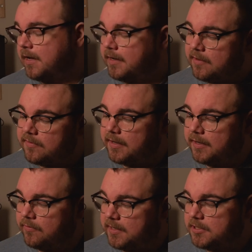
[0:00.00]
Unless I
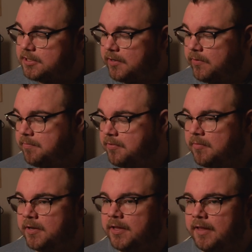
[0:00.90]
get rich, I will
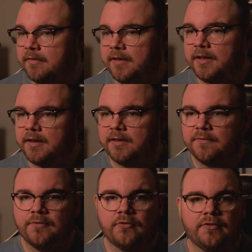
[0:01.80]
probably get a
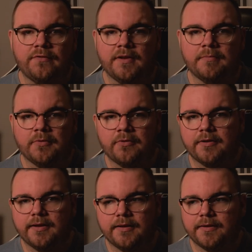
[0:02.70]
Fujifilm
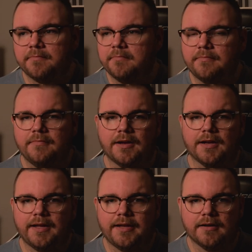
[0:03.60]
or a
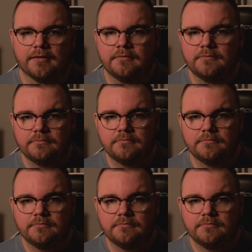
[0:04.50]
Leica.